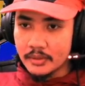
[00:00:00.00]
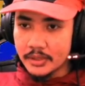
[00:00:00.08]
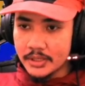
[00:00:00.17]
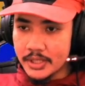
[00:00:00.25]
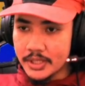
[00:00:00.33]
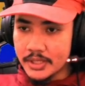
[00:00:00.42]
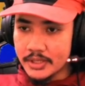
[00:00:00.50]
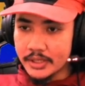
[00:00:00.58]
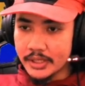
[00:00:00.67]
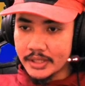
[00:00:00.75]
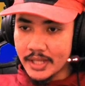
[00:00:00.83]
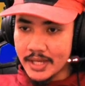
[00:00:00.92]
Here
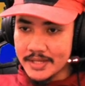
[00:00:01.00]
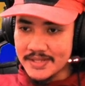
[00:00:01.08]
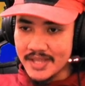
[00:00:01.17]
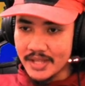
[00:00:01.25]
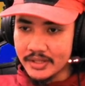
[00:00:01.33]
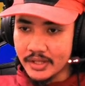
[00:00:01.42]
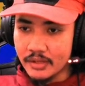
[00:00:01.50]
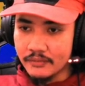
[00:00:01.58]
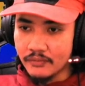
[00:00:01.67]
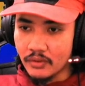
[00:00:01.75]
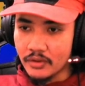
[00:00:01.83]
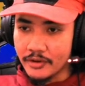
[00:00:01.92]
it has that
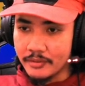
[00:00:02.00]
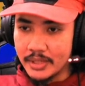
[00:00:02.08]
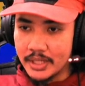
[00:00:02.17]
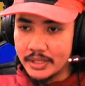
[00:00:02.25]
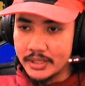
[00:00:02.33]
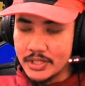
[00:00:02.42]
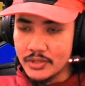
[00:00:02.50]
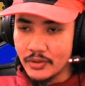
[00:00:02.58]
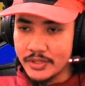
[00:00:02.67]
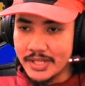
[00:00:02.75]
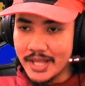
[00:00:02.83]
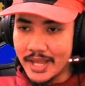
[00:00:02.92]
invulnerability, so
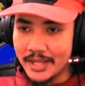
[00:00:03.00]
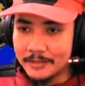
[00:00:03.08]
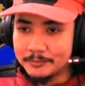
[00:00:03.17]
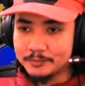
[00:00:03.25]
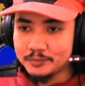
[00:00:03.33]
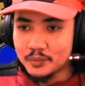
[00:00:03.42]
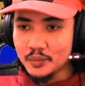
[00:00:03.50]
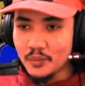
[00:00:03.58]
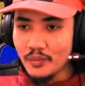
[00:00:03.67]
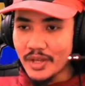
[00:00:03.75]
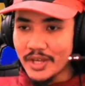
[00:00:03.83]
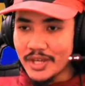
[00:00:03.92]
it's like
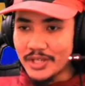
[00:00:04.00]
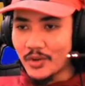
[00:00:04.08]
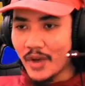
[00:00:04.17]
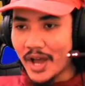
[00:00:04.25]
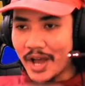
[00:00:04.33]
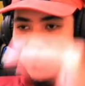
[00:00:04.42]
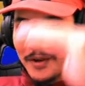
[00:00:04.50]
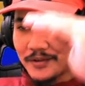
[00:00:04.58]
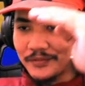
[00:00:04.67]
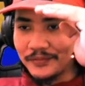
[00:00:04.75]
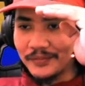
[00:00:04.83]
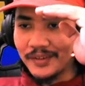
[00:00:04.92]
you
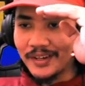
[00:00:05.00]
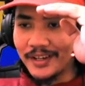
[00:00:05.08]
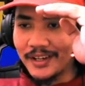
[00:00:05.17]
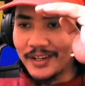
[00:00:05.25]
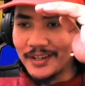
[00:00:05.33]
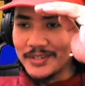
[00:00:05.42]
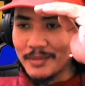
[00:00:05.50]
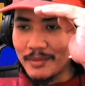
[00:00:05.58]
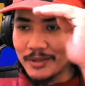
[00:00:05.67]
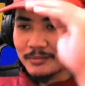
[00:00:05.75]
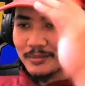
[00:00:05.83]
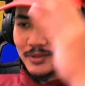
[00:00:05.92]
have uh,
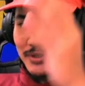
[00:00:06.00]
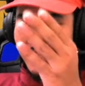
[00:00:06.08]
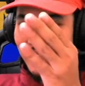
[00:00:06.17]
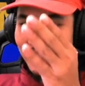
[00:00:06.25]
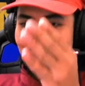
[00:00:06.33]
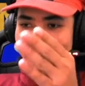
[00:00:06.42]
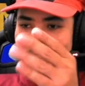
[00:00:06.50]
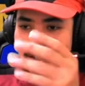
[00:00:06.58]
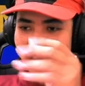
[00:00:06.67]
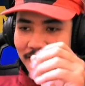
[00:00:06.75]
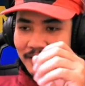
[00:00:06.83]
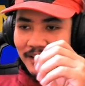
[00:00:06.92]
seventy percent
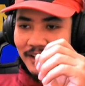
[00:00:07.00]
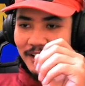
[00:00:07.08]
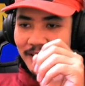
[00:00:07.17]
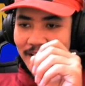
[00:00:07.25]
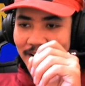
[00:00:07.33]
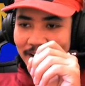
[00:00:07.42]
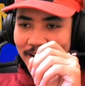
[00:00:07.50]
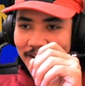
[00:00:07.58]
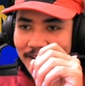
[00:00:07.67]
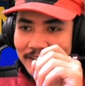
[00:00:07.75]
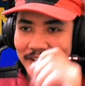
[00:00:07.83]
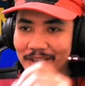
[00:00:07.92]
uh,
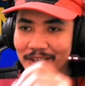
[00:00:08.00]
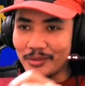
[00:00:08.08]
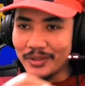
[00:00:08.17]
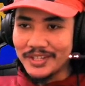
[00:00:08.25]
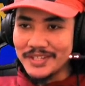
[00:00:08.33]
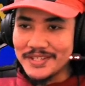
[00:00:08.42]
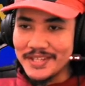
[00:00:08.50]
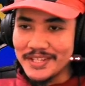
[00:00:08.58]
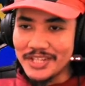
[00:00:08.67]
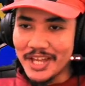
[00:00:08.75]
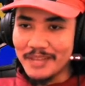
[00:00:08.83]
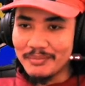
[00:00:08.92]
deal with this
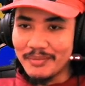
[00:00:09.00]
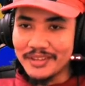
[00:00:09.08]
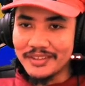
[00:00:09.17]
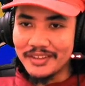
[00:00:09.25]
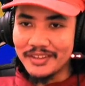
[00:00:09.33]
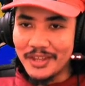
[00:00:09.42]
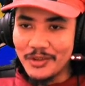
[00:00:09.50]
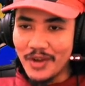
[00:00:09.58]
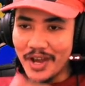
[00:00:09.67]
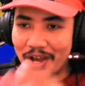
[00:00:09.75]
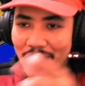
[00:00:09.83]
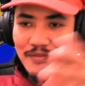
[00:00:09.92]
enchantment, and then you
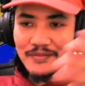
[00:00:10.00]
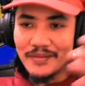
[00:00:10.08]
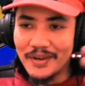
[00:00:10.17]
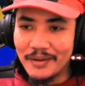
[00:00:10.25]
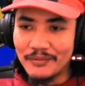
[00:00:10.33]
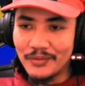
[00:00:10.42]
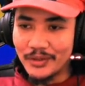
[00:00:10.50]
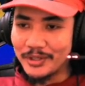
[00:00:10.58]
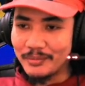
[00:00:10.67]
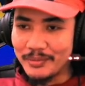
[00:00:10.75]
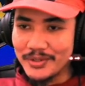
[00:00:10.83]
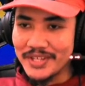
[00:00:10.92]
have a forty
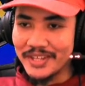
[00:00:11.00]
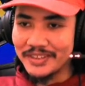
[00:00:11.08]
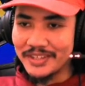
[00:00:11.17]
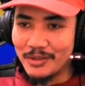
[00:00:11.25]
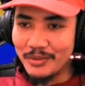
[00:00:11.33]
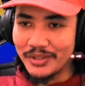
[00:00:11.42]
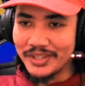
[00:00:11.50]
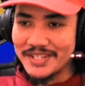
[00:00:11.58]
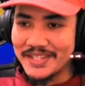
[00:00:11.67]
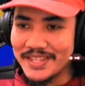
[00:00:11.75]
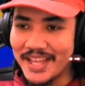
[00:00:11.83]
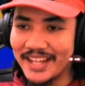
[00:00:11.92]
percent deal with
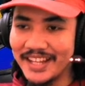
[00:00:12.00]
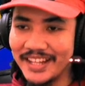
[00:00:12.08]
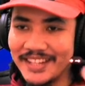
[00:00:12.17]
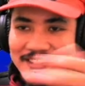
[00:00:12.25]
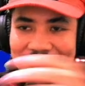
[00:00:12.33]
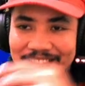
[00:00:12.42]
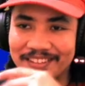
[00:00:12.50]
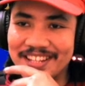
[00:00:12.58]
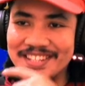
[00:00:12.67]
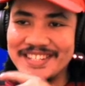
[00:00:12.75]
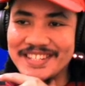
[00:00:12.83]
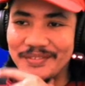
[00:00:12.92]
this talent. So
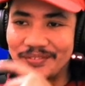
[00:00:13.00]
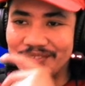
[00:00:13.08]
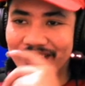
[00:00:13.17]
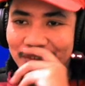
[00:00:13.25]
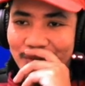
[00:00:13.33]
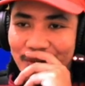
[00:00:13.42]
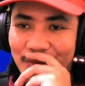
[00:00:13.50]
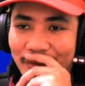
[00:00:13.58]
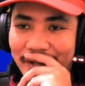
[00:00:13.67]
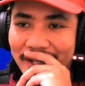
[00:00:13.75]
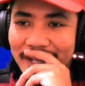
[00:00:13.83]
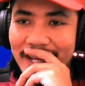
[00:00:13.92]
let's see if that will work.